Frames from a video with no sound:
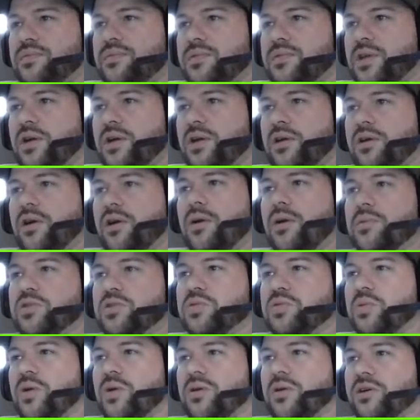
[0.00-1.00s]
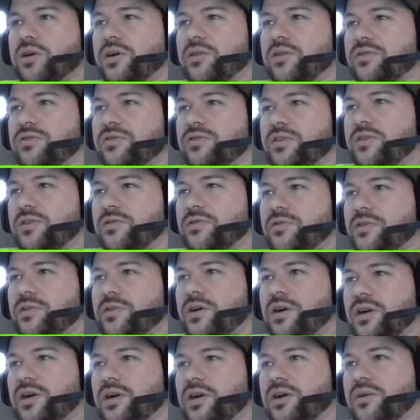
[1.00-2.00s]
You almost wonder if
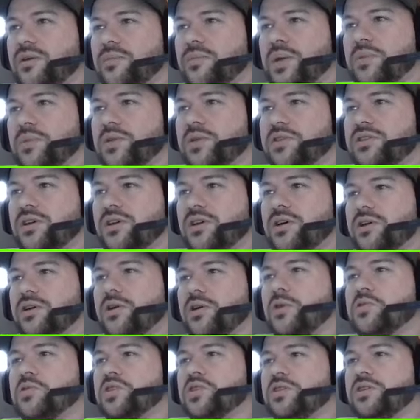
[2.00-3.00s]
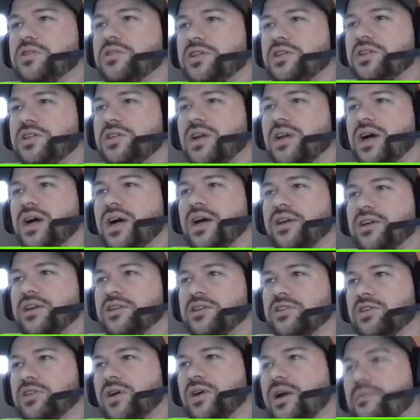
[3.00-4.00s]
maybe you start coaching your D line to
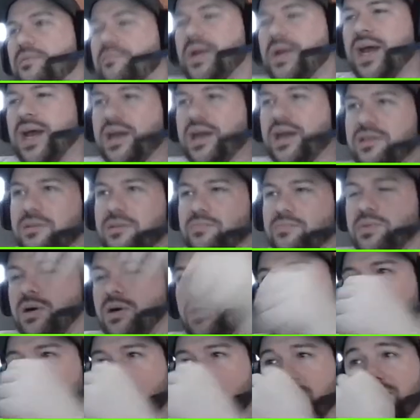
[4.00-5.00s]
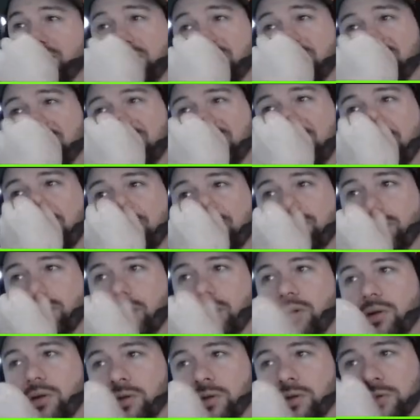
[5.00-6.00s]
try to bat the ball, get some tip
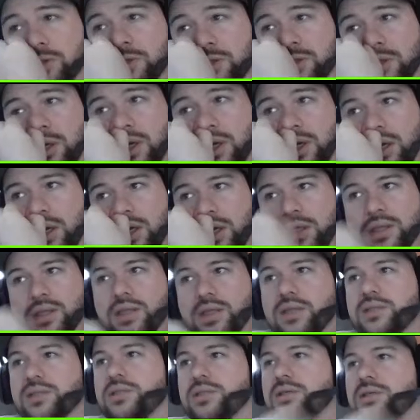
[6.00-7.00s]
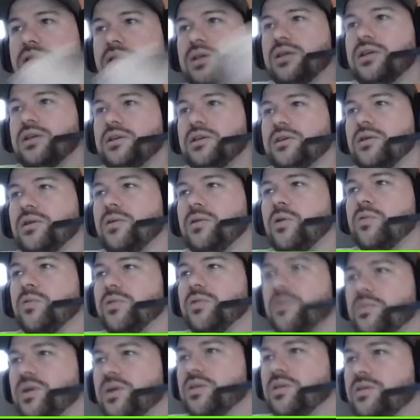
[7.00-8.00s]
balls that over
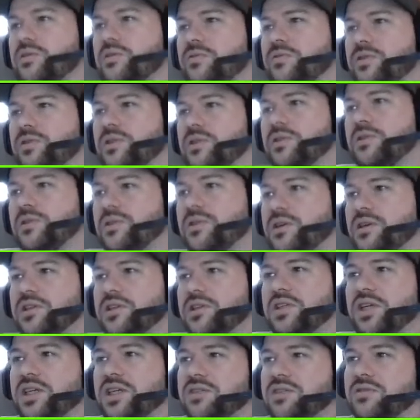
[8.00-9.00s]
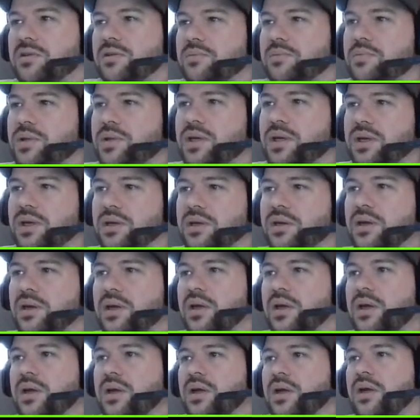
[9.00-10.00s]
the middle of the field, you get a chance for a pick.
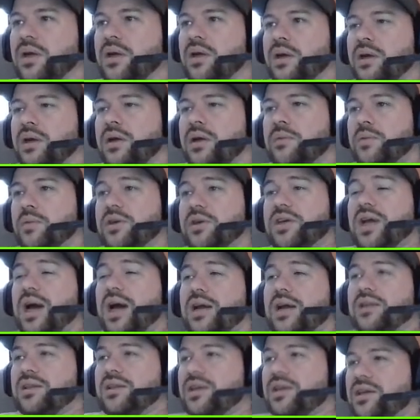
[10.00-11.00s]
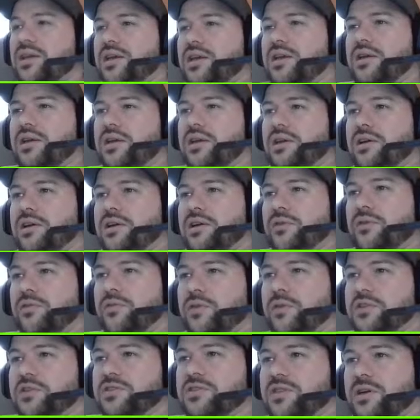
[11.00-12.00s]
But you got to think here,
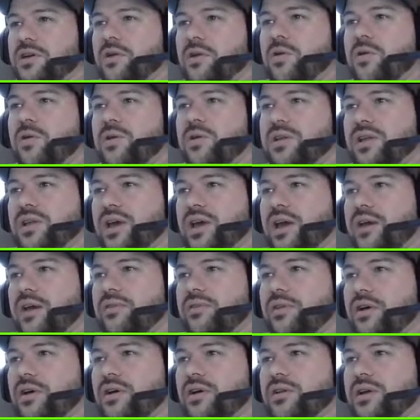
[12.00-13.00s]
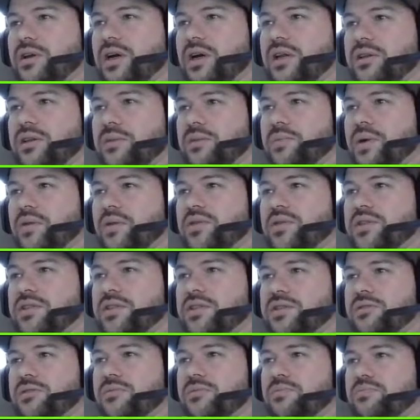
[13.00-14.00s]
first and goal at the half-yard line, they're probably
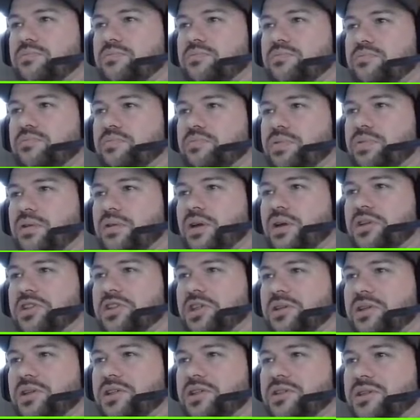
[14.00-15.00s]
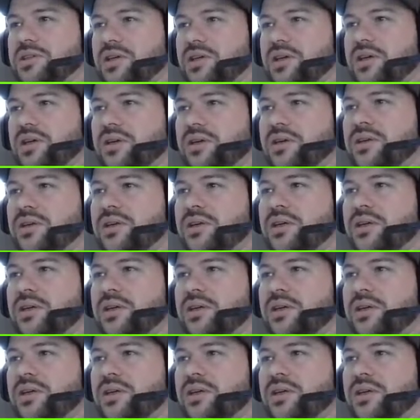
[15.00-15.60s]
just plunging this in.